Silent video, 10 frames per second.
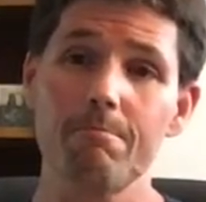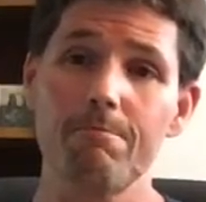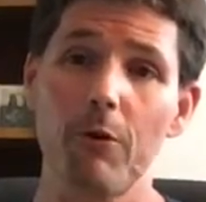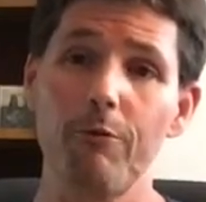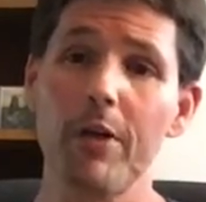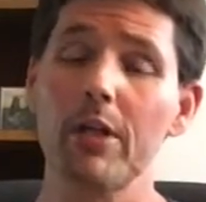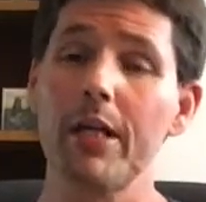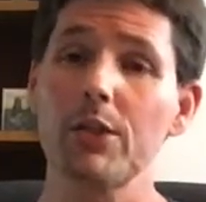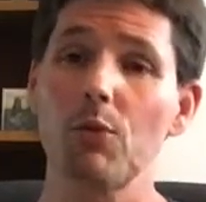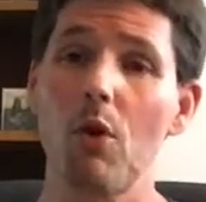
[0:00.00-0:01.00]
fulfilled
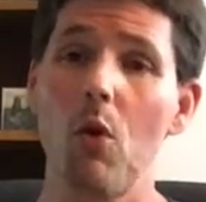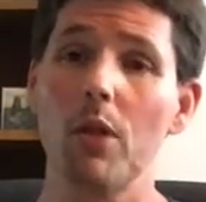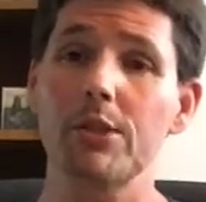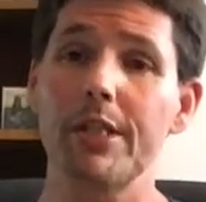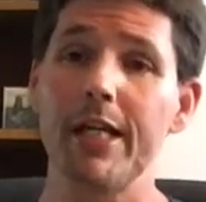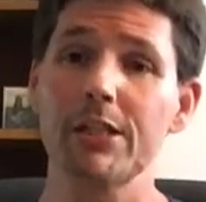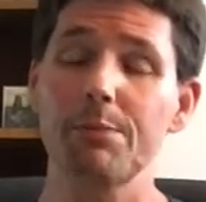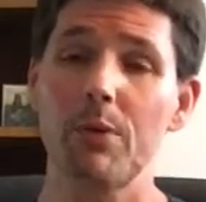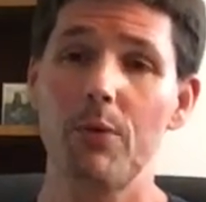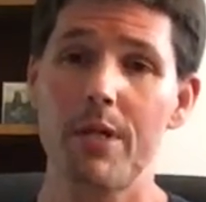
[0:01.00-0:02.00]
his role as
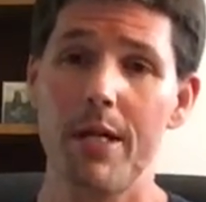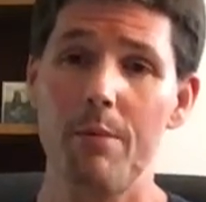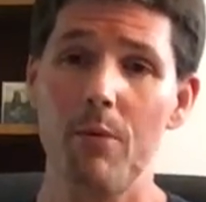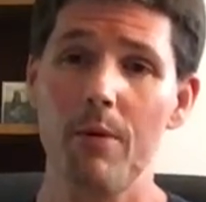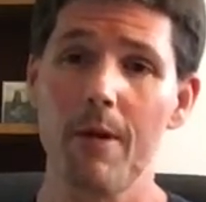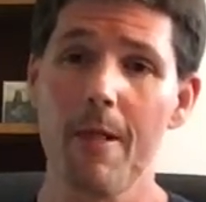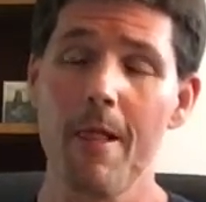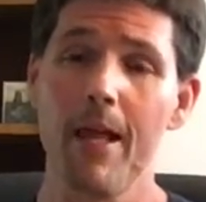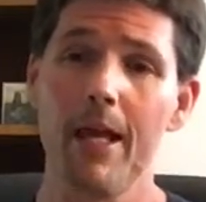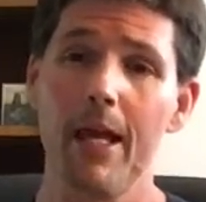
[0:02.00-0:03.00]
kinsman redeemer,
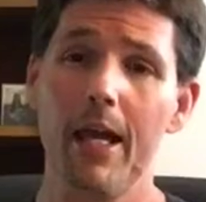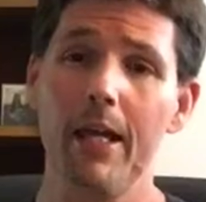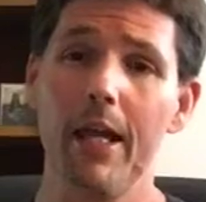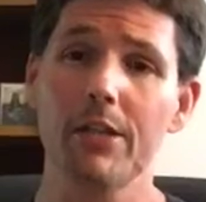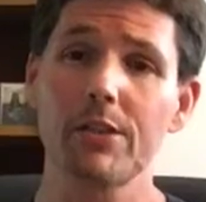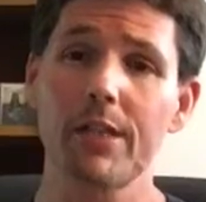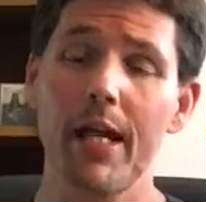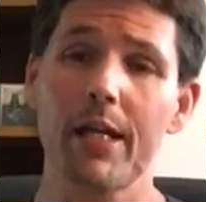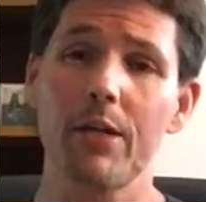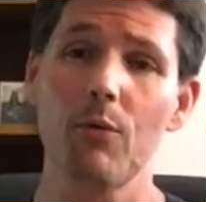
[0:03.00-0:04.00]
and has
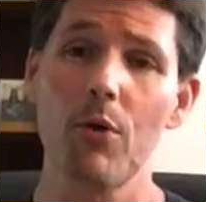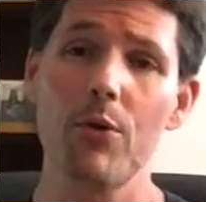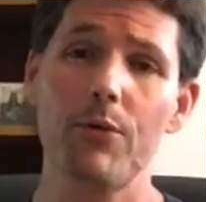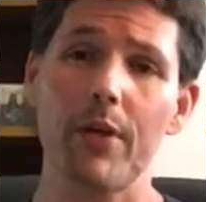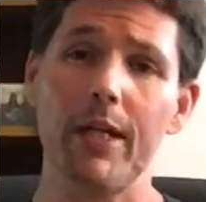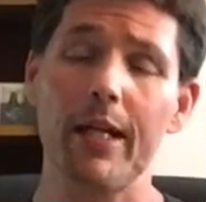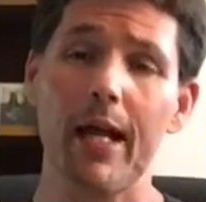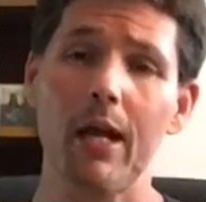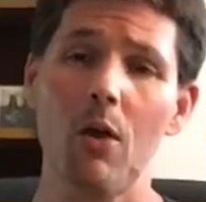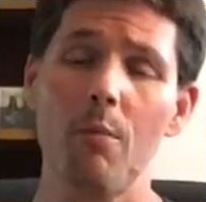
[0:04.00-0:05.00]
taken Ruth and
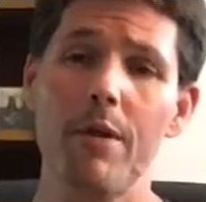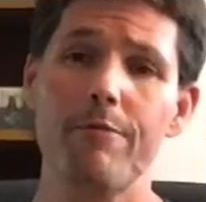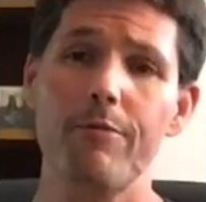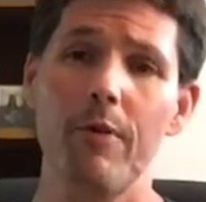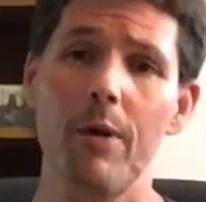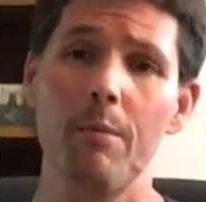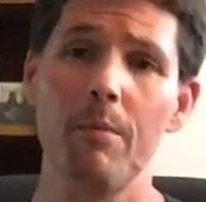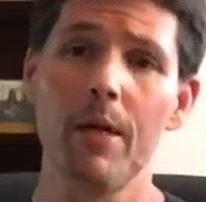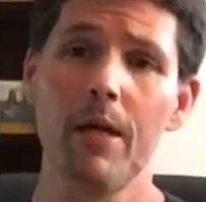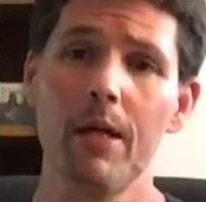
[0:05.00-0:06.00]
Naomi from
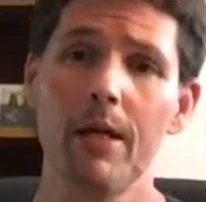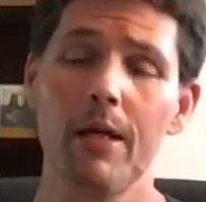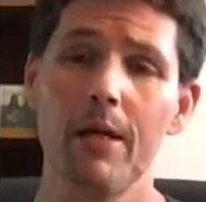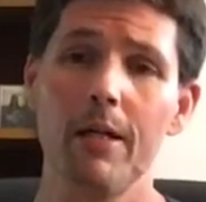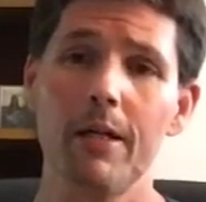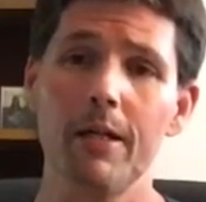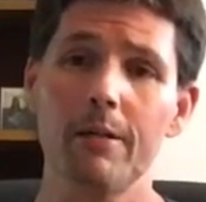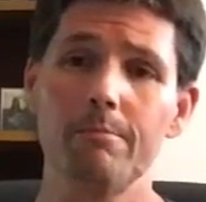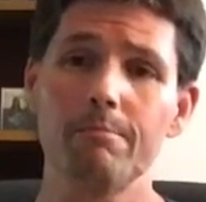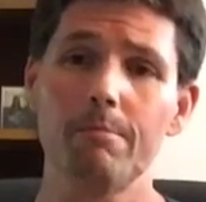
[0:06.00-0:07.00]

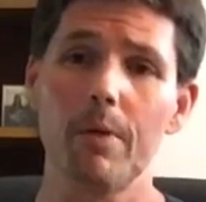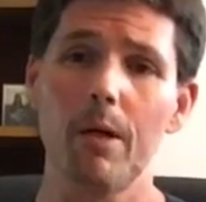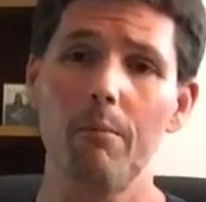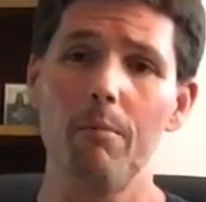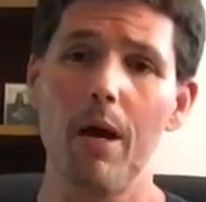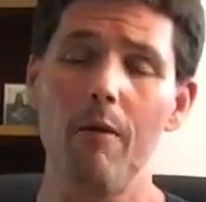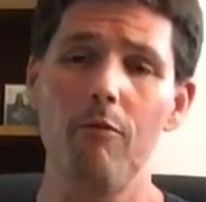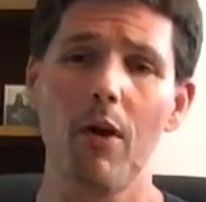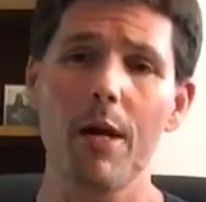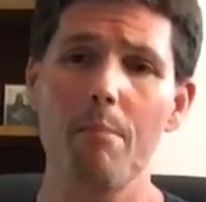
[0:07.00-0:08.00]
a
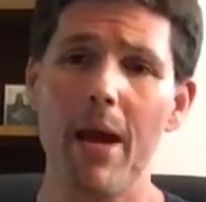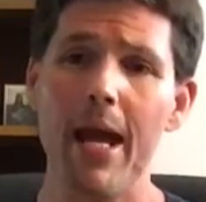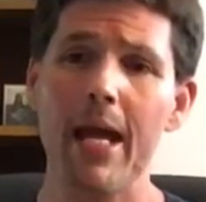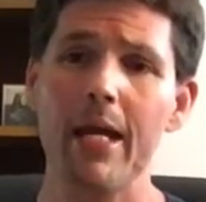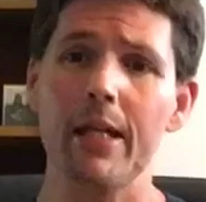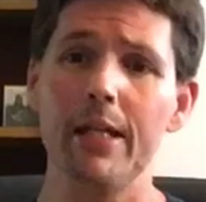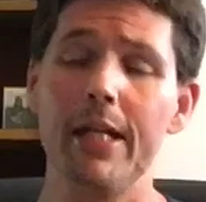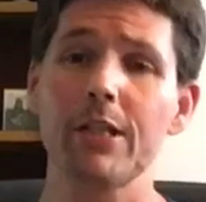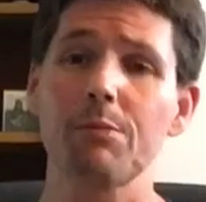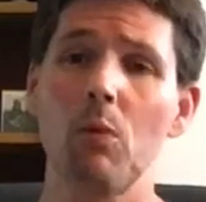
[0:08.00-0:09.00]
very bad and
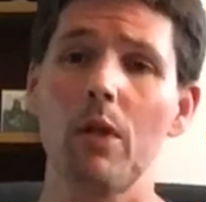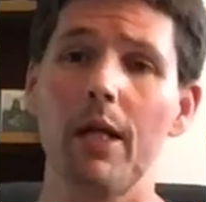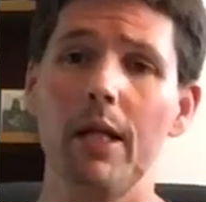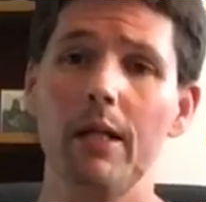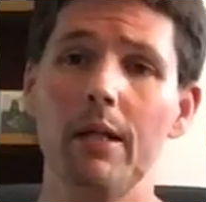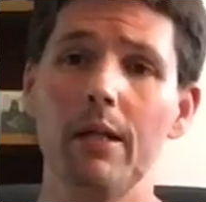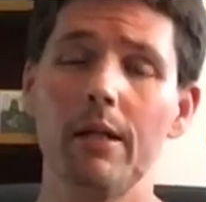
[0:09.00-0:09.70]
dismal and